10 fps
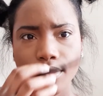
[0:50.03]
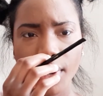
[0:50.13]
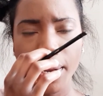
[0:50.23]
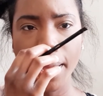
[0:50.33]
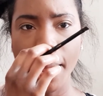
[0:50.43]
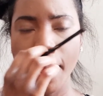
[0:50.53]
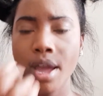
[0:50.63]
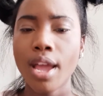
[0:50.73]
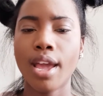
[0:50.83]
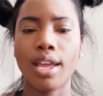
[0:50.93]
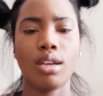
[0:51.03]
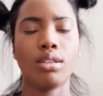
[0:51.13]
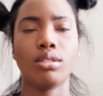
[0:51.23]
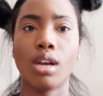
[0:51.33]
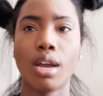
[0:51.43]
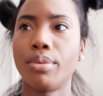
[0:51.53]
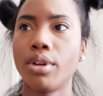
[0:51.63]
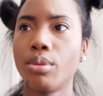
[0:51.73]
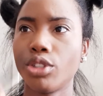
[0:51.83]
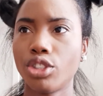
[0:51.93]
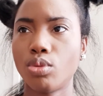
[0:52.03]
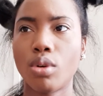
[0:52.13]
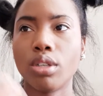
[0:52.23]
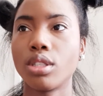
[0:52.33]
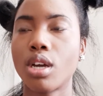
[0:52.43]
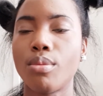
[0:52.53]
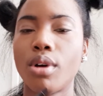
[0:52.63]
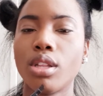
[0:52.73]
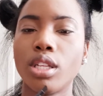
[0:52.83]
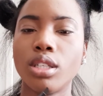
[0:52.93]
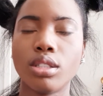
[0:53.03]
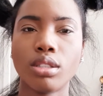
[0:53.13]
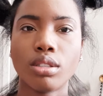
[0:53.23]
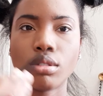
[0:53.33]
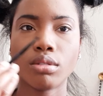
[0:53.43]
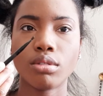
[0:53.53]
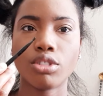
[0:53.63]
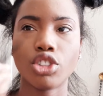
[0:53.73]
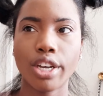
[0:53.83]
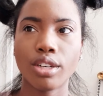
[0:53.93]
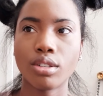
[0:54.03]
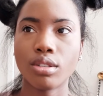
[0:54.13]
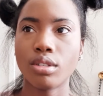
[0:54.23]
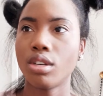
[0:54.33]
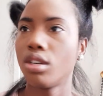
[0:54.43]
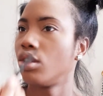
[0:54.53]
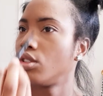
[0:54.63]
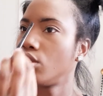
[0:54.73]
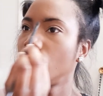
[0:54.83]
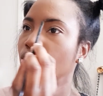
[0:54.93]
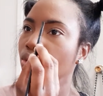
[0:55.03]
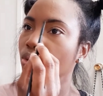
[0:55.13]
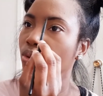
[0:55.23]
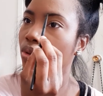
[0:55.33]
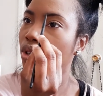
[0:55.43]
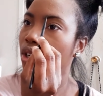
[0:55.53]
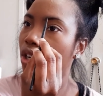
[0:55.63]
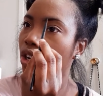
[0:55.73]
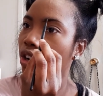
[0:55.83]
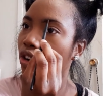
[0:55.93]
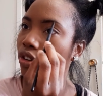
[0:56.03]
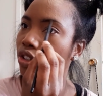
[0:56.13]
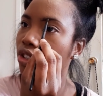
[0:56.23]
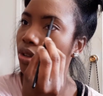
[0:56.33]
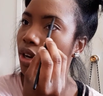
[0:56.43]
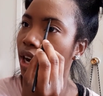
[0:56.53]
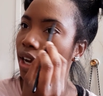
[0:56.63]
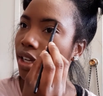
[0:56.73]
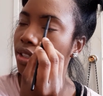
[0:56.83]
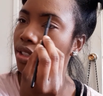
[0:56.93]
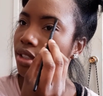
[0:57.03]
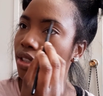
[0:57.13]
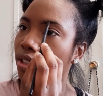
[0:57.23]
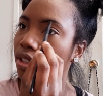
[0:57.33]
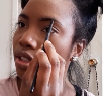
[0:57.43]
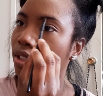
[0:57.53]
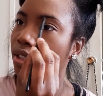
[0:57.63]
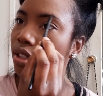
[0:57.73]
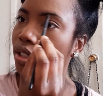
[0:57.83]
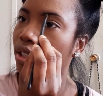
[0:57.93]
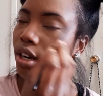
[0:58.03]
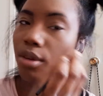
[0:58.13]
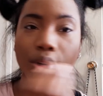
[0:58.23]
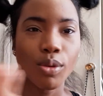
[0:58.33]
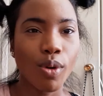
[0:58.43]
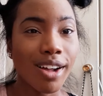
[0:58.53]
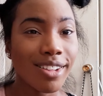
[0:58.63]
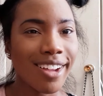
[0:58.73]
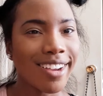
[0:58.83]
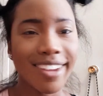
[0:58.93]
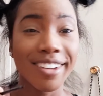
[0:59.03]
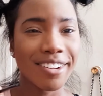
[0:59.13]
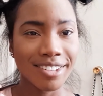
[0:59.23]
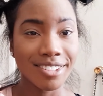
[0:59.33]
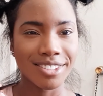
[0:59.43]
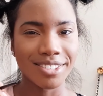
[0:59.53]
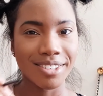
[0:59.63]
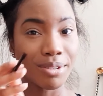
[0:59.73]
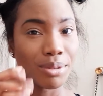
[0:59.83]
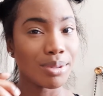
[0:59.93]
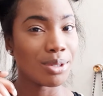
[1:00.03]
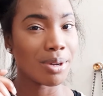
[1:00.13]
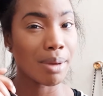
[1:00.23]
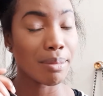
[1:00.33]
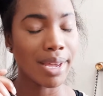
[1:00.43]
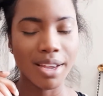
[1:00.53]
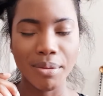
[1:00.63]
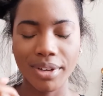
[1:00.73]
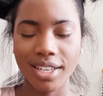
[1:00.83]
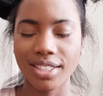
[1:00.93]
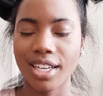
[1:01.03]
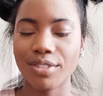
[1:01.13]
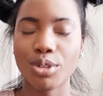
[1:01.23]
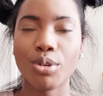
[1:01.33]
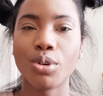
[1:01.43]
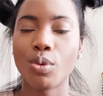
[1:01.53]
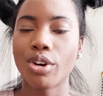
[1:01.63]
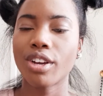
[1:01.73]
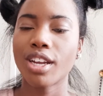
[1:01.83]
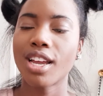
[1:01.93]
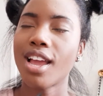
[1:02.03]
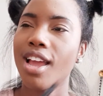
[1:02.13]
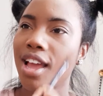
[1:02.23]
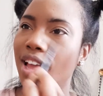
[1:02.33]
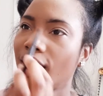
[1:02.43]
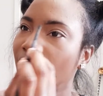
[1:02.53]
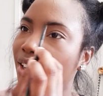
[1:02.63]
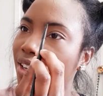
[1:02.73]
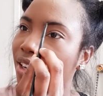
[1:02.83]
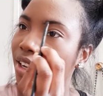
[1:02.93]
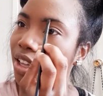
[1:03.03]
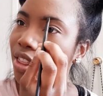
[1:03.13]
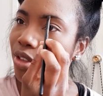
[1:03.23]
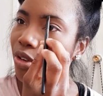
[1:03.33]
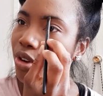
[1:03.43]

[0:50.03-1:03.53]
And yeah, and I pretty much just wanted to come on this channel to encourage you guys. And while I encourage you, I will be doing my makeup because I have to go to work in 30